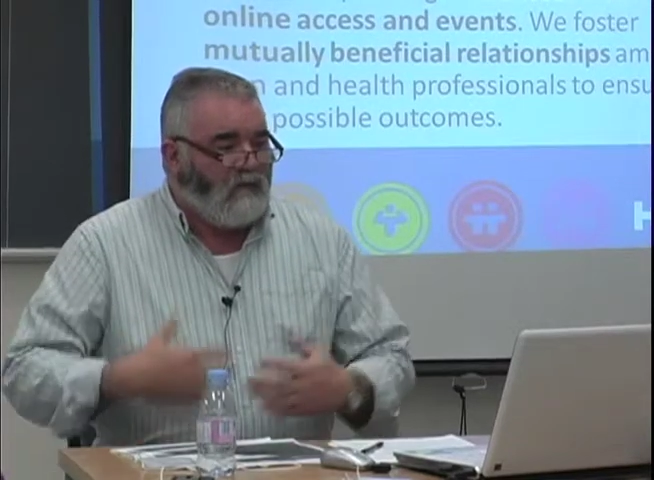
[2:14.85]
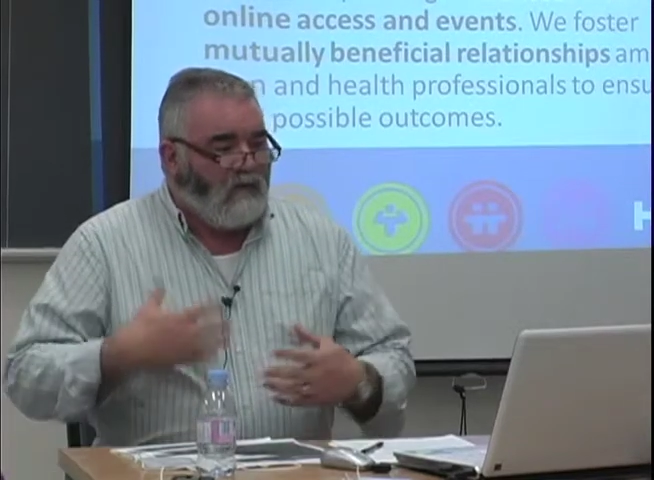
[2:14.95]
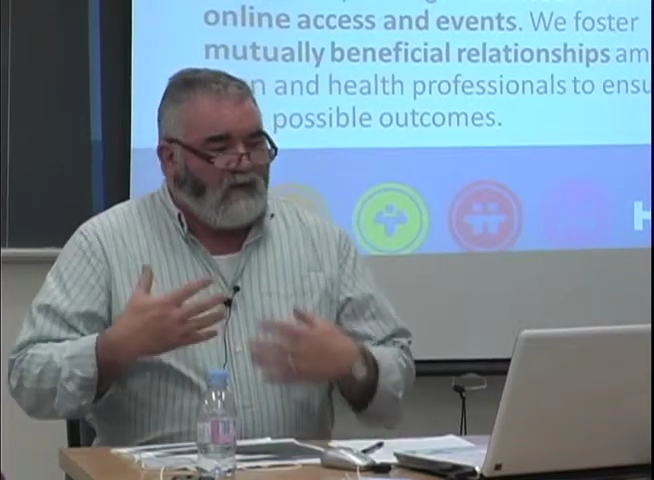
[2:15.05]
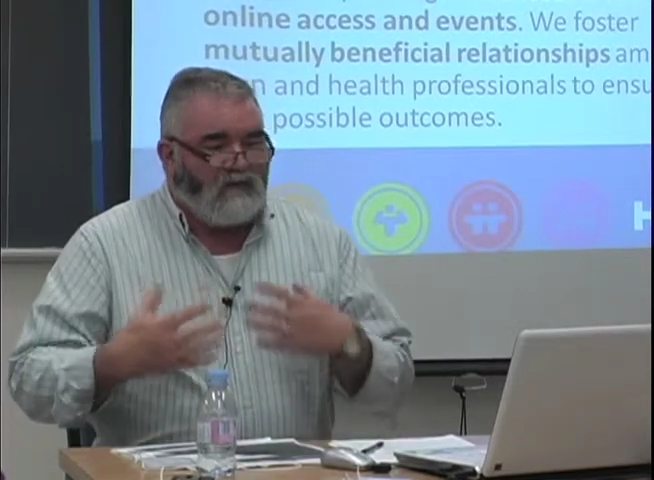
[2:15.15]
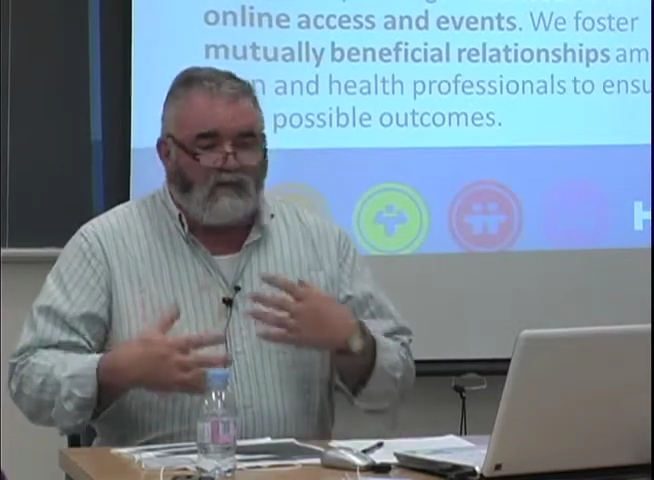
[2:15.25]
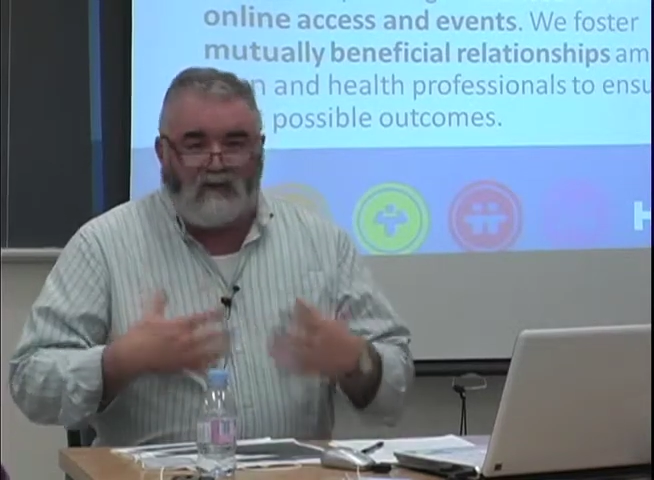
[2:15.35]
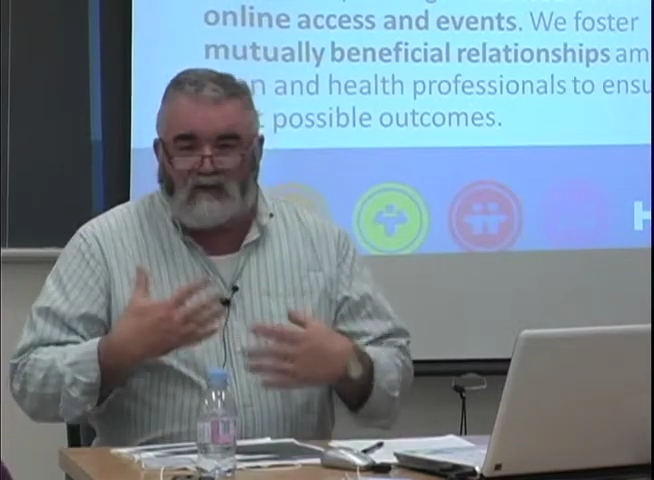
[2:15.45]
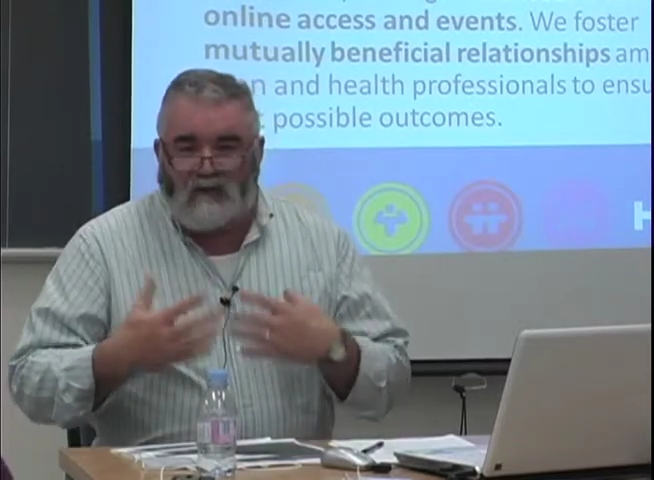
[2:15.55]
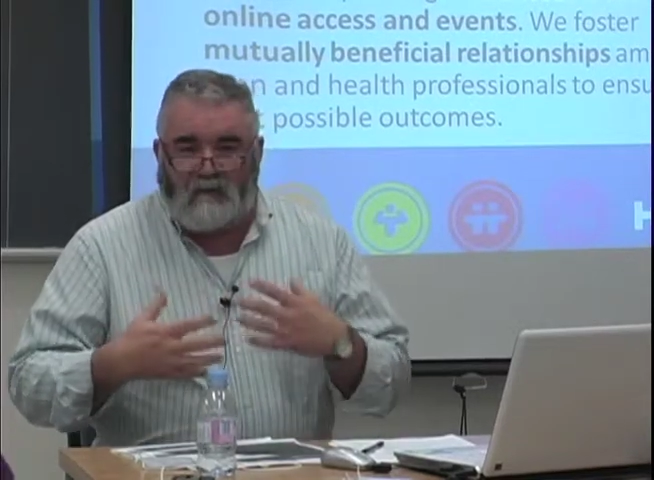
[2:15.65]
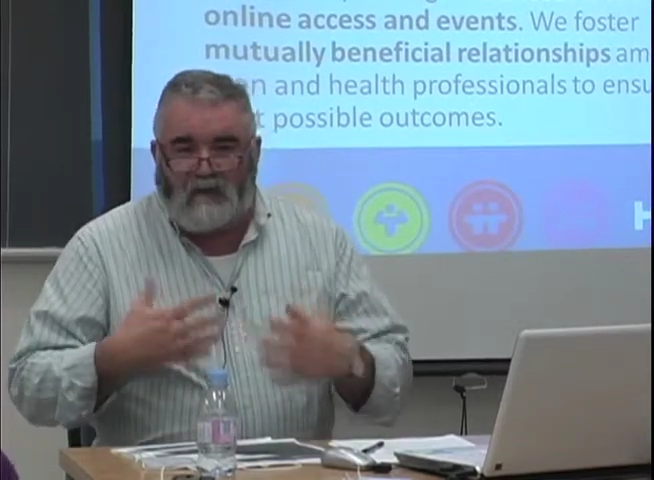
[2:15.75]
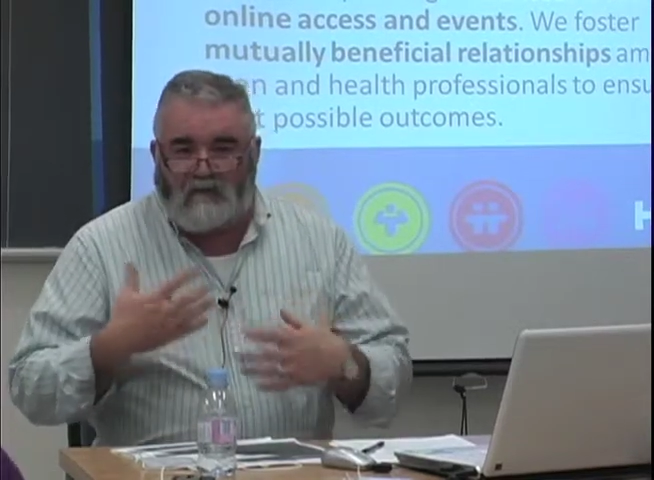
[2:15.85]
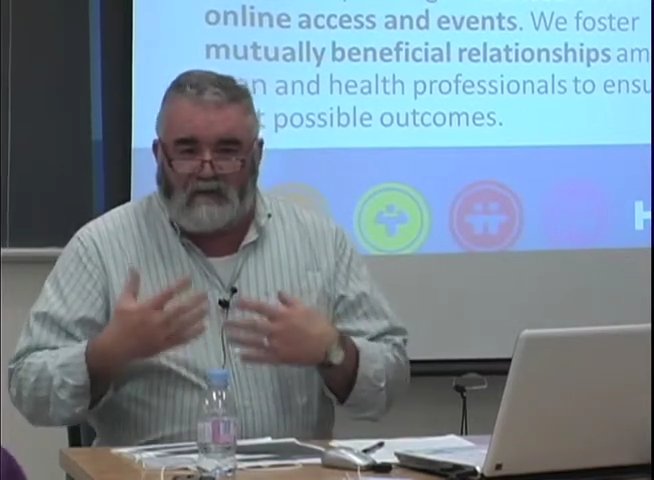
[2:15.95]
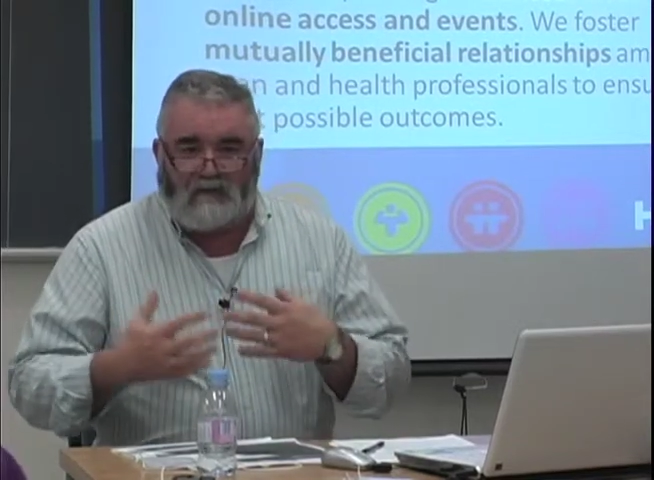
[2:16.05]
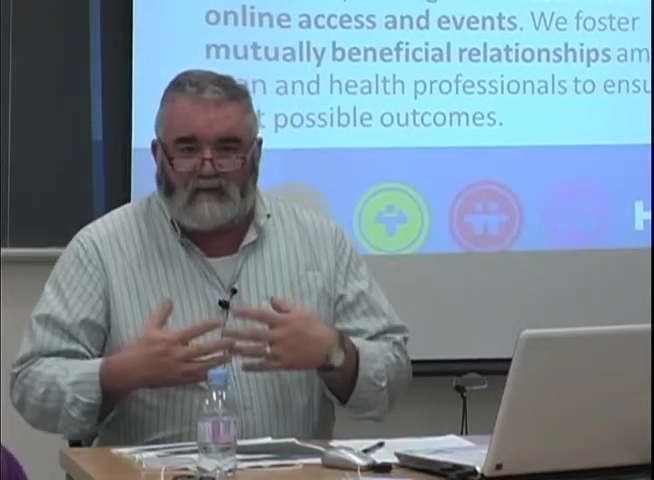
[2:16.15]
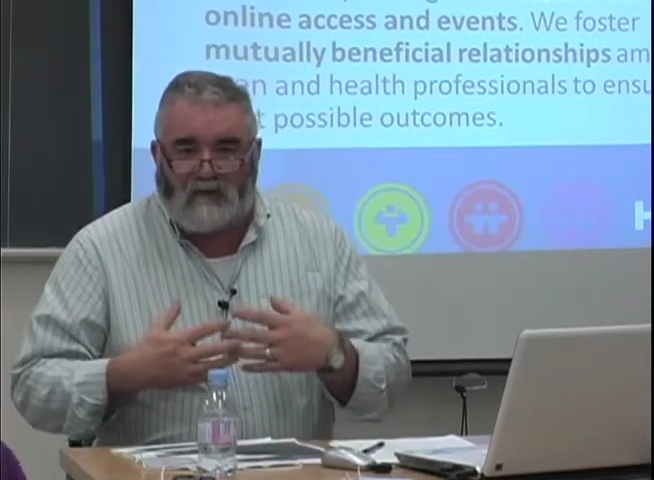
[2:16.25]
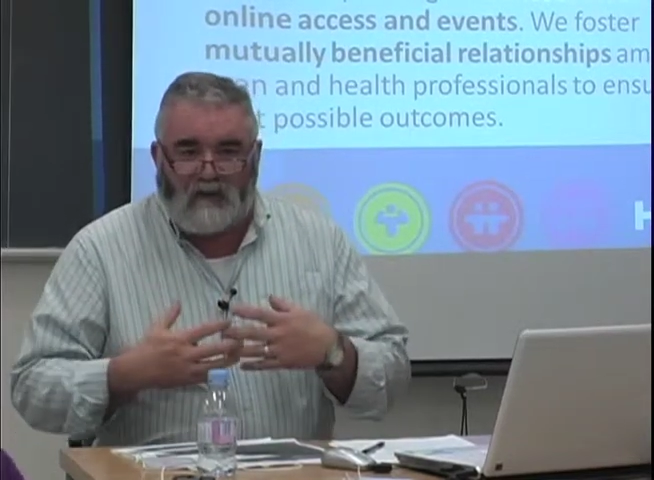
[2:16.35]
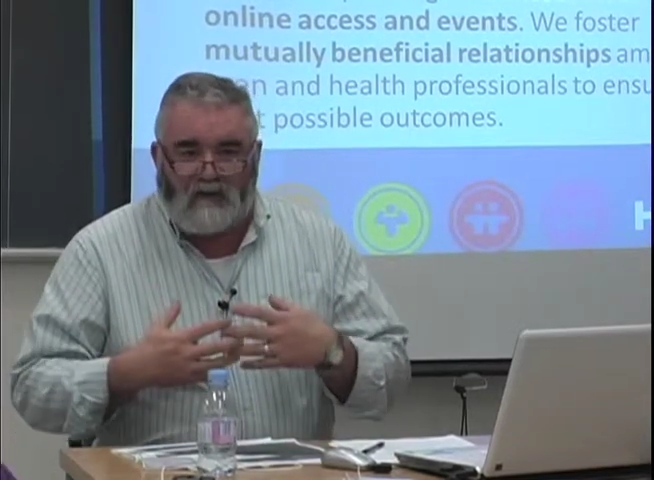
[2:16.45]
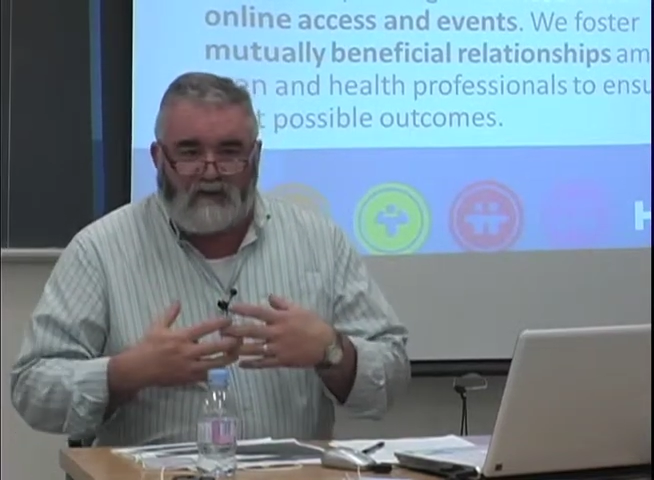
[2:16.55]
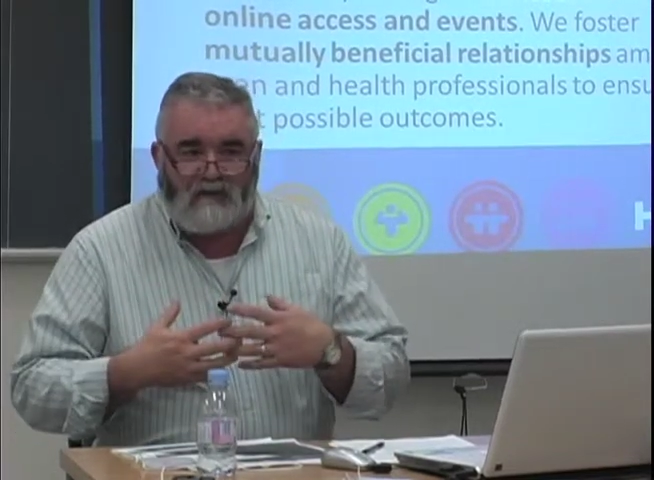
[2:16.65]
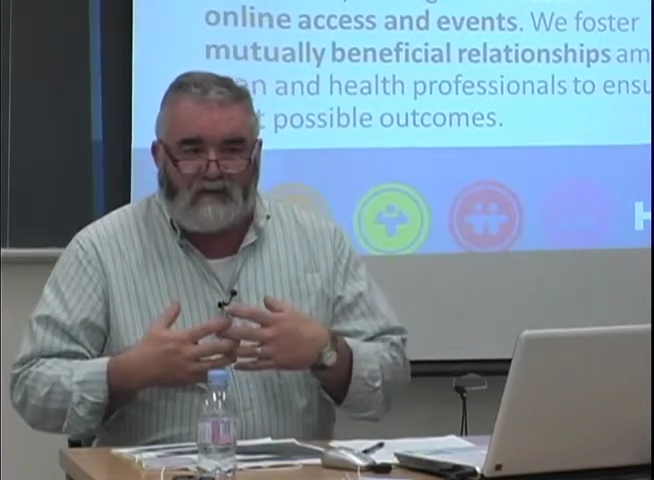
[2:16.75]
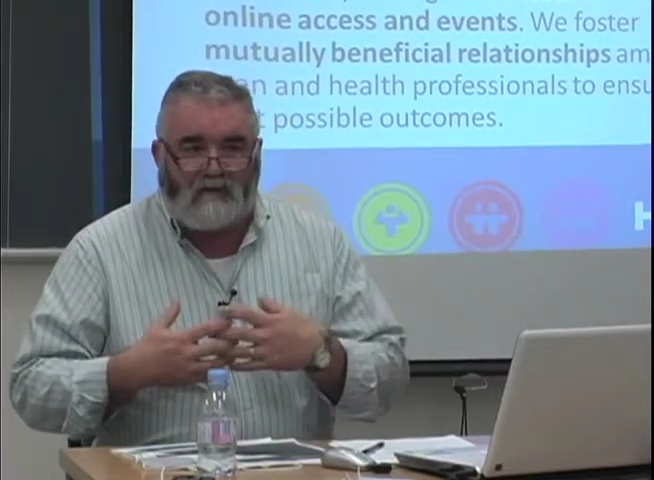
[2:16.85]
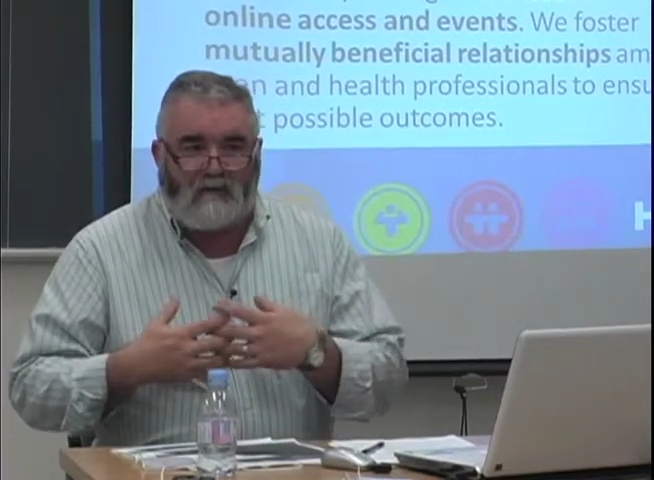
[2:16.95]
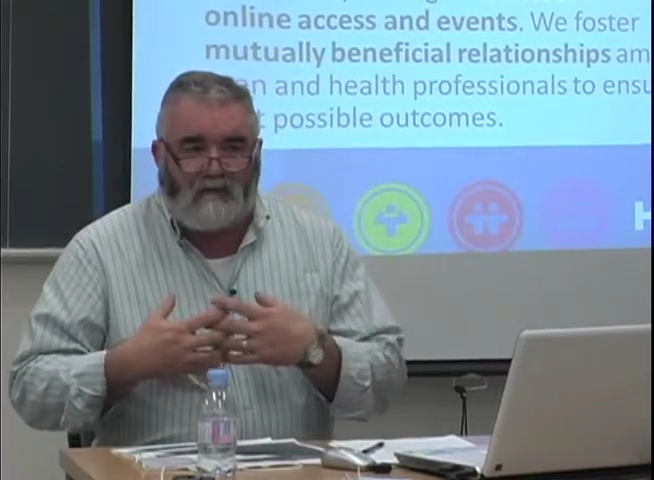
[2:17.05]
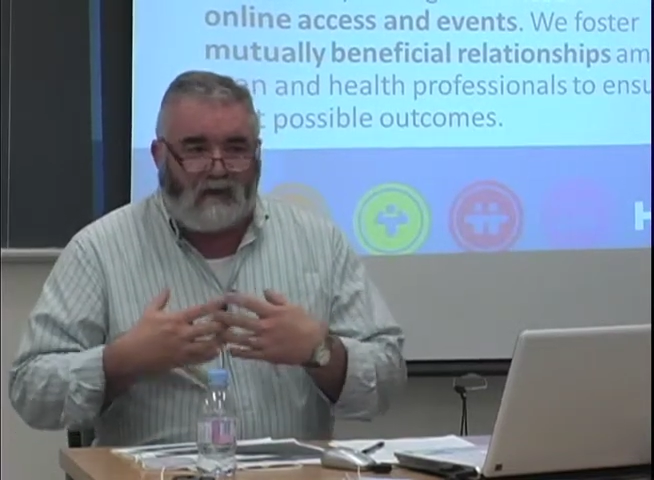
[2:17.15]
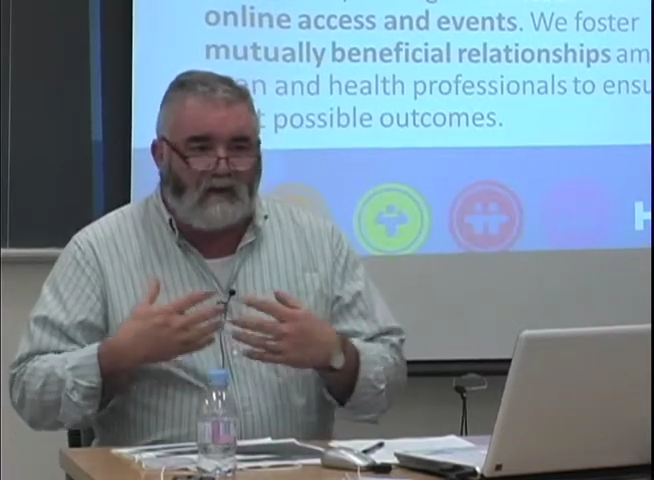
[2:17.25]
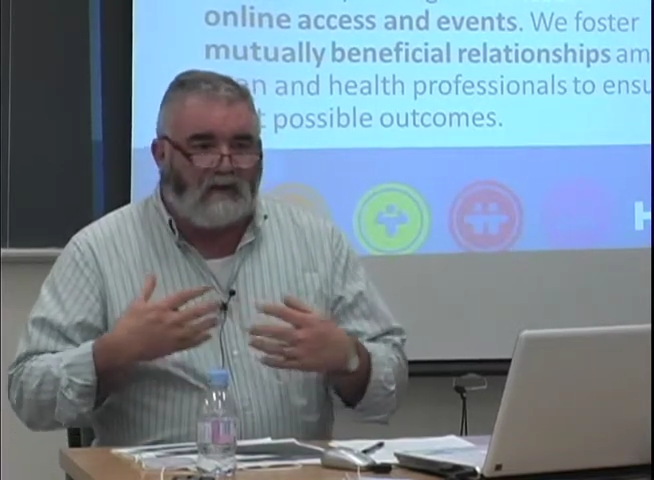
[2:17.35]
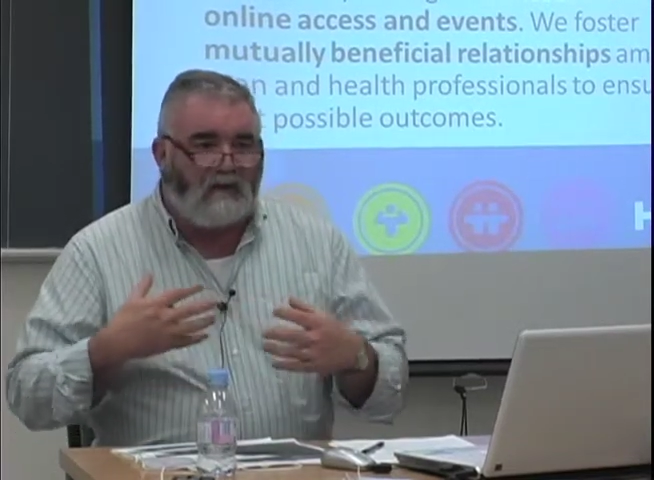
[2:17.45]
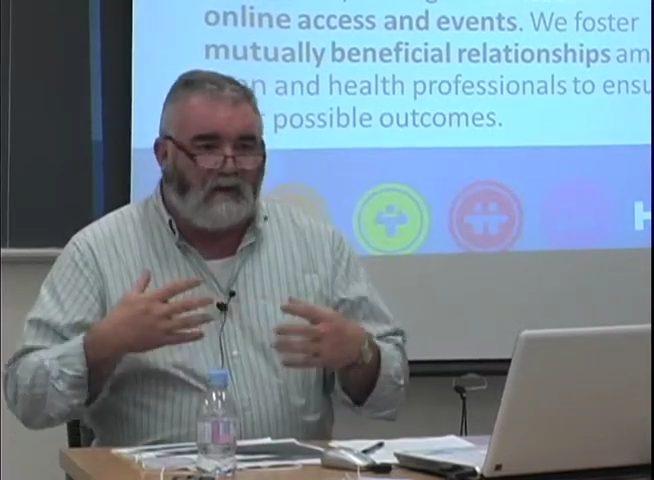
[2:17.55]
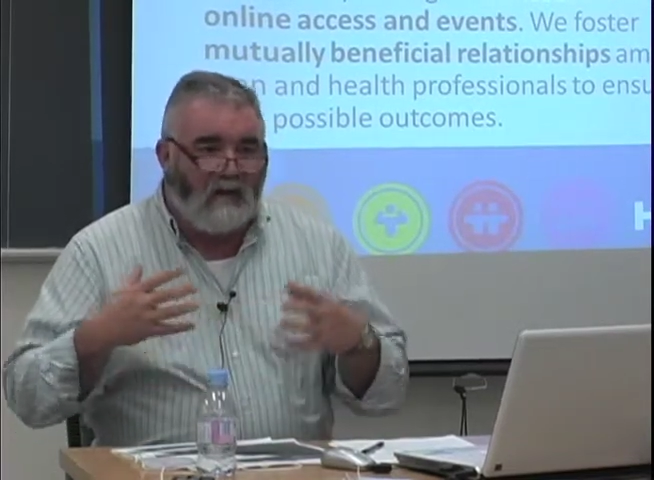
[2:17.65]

foster mutually beneficial relationships among